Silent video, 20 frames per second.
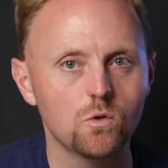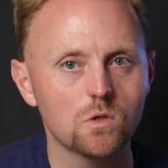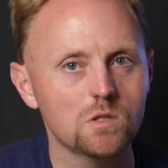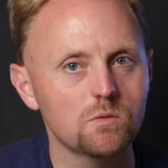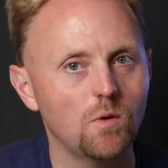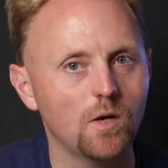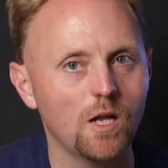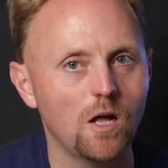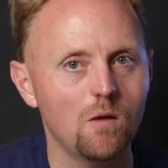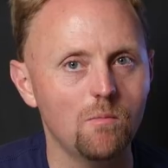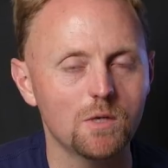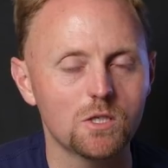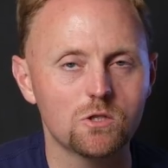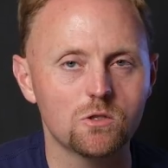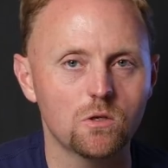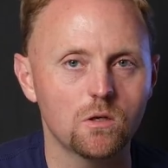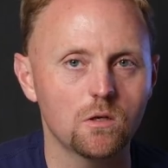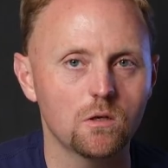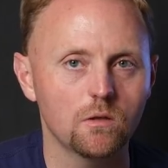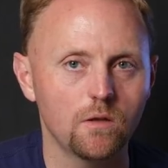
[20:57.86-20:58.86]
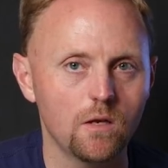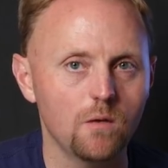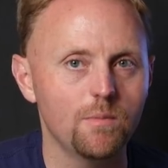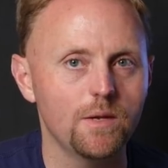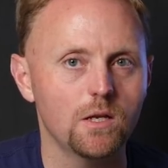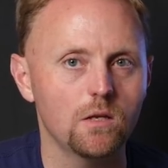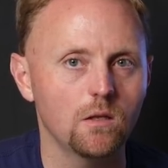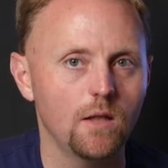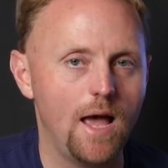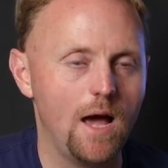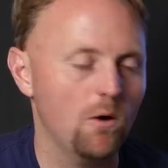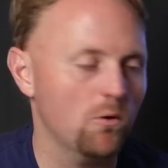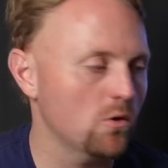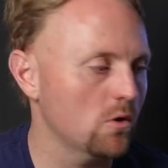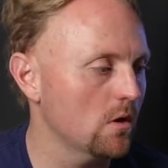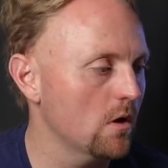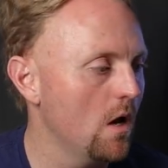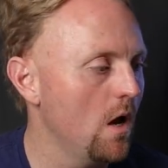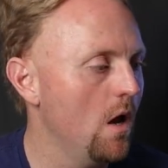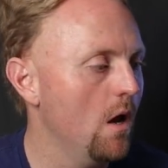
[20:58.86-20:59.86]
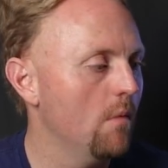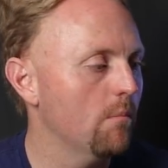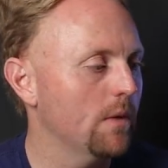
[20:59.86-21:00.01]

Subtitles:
Dual sport helmets are a little bit louder,